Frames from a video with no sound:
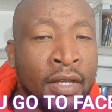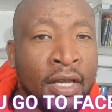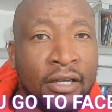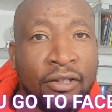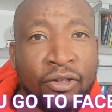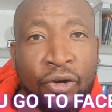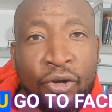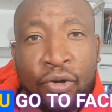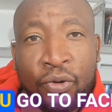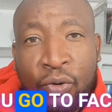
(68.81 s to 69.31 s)

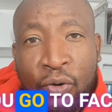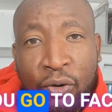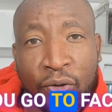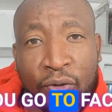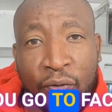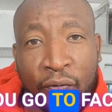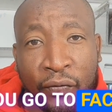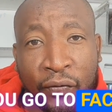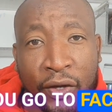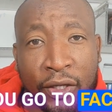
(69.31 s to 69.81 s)
So you go
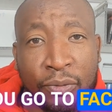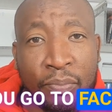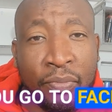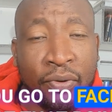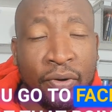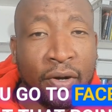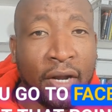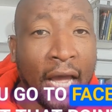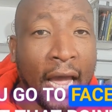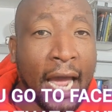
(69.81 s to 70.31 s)
to
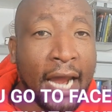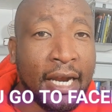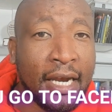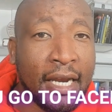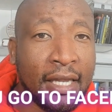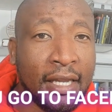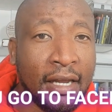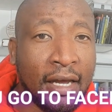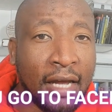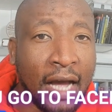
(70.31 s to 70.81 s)
Facebook,
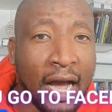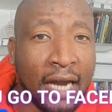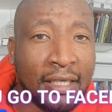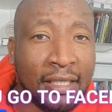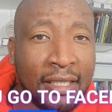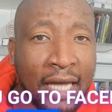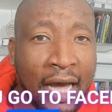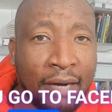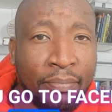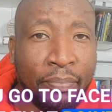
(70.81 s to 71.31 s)
and at
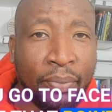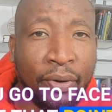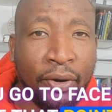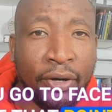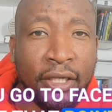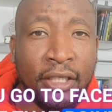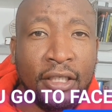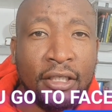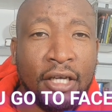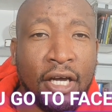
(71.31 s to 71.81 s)
that
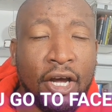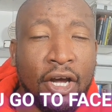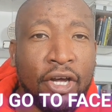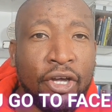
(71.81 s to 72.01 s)
point,